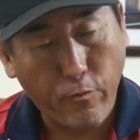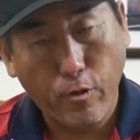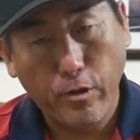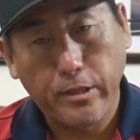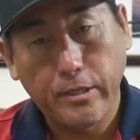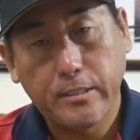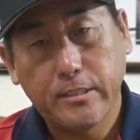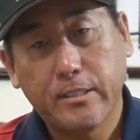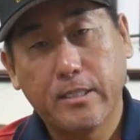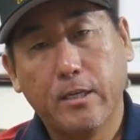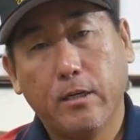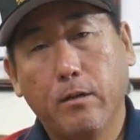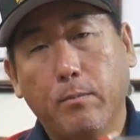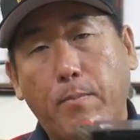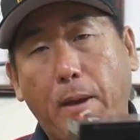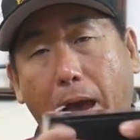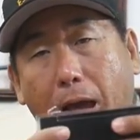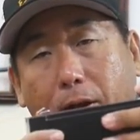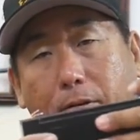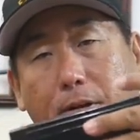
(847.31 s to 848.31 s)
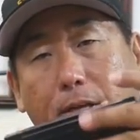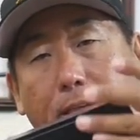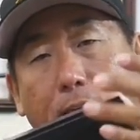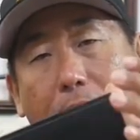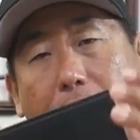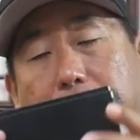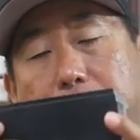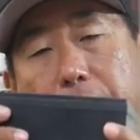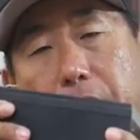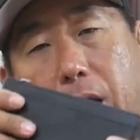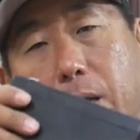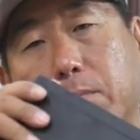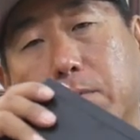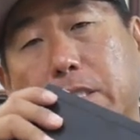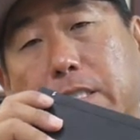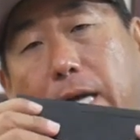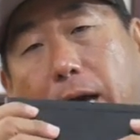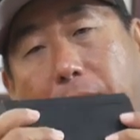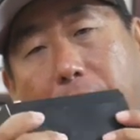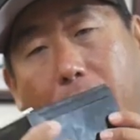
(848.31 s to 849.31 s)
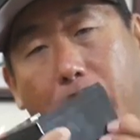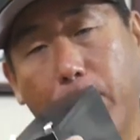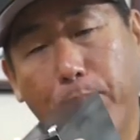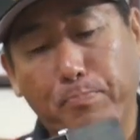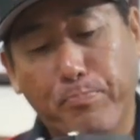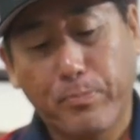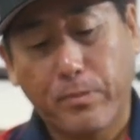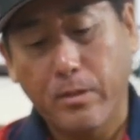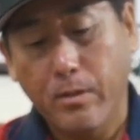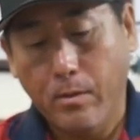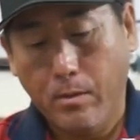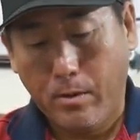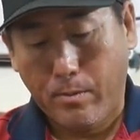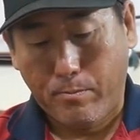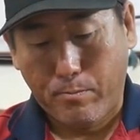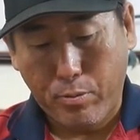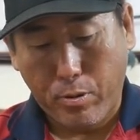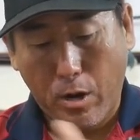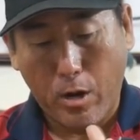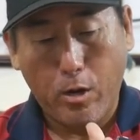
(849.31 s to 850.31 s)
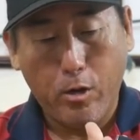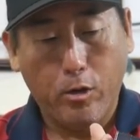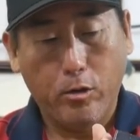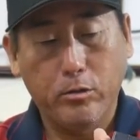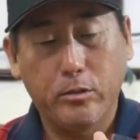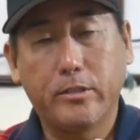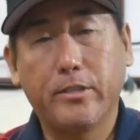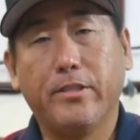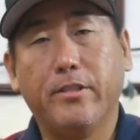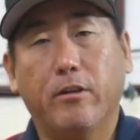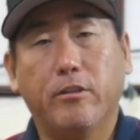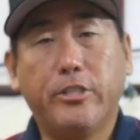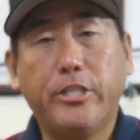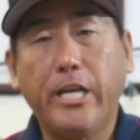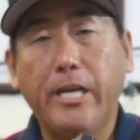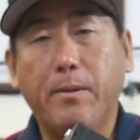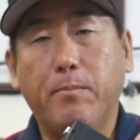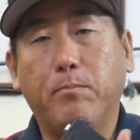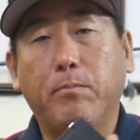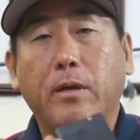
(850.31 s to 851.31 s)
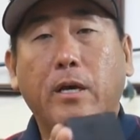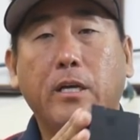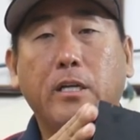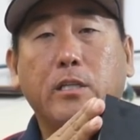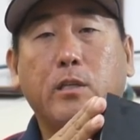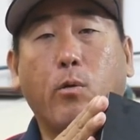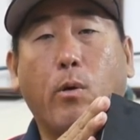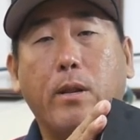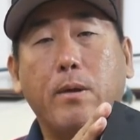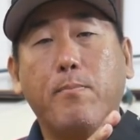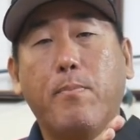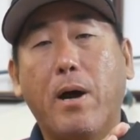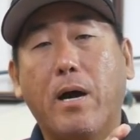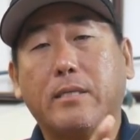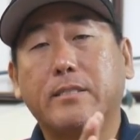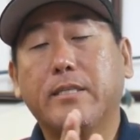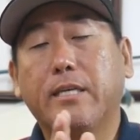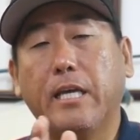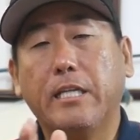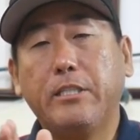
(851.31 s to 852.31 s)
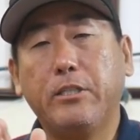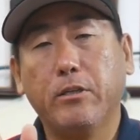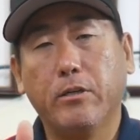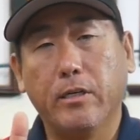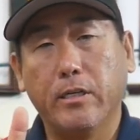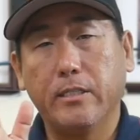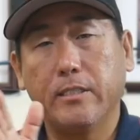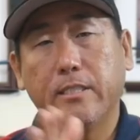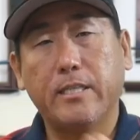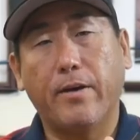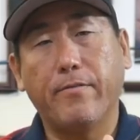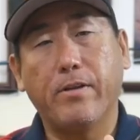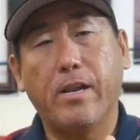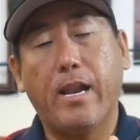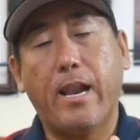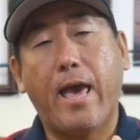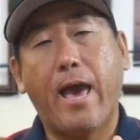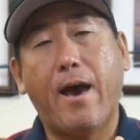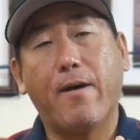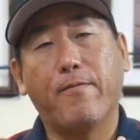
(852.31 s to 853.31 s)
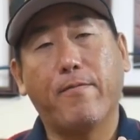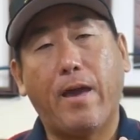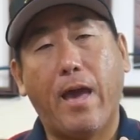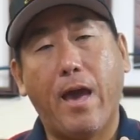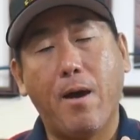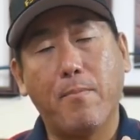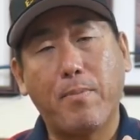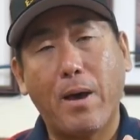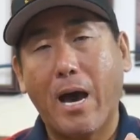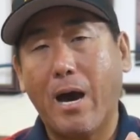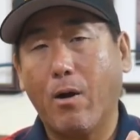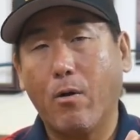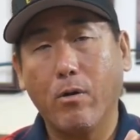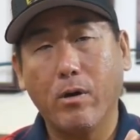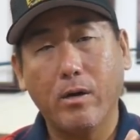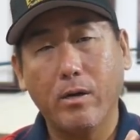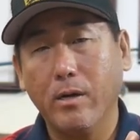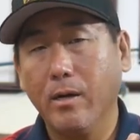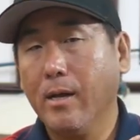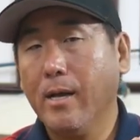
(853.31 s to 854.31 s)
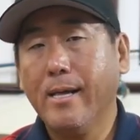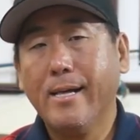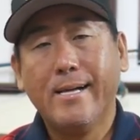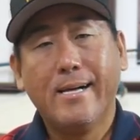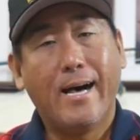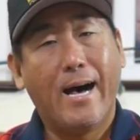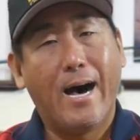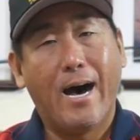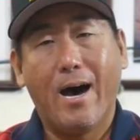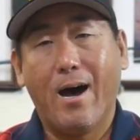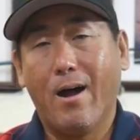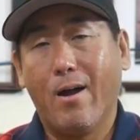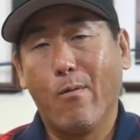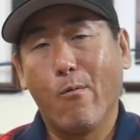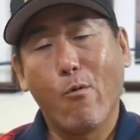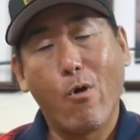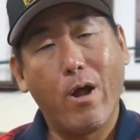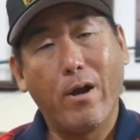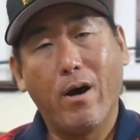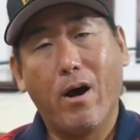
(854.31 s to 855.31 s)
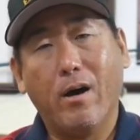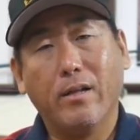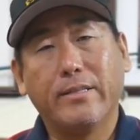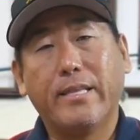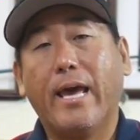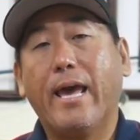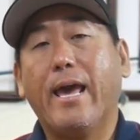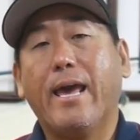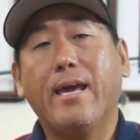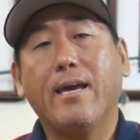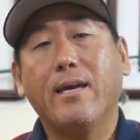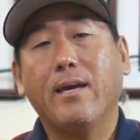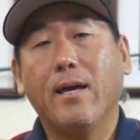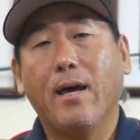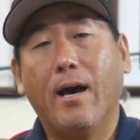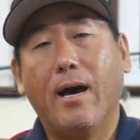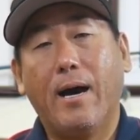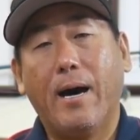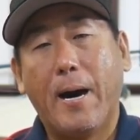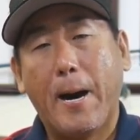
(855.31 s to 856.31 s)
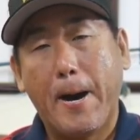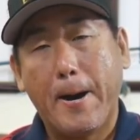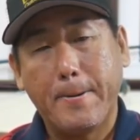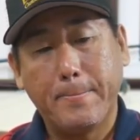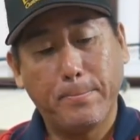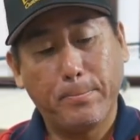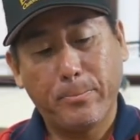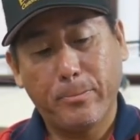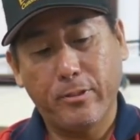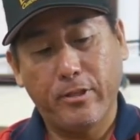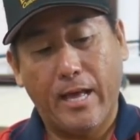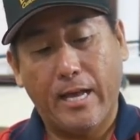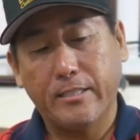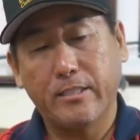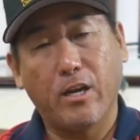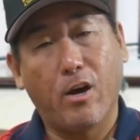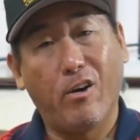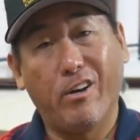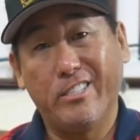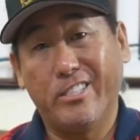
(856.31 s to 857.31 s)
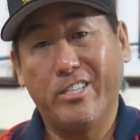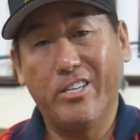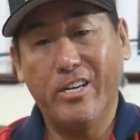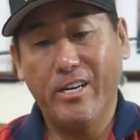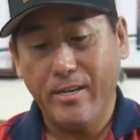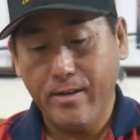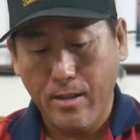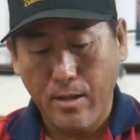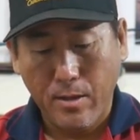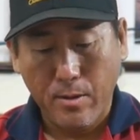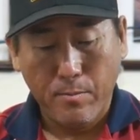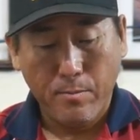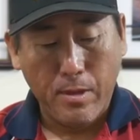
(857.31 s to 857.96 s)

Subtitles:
for the sealed battery, the AGM style, pros, they're cheap. $20 gets you a 7.5 amp hour run all day. So that's always good.